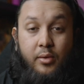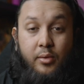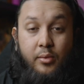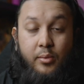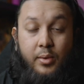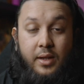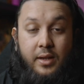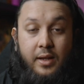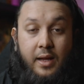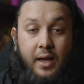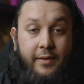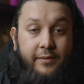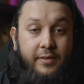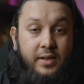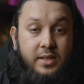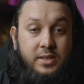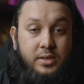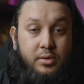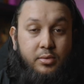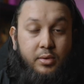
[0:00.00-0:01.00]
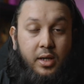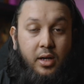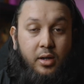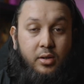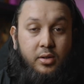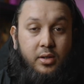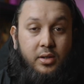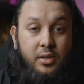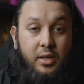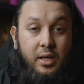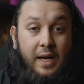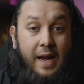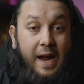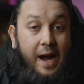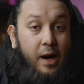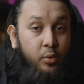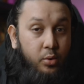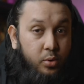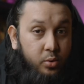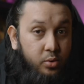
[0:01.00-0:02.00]
with FS300
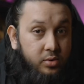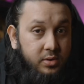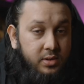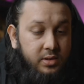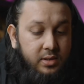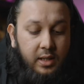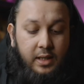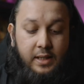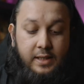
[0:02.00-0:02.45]
outdoors.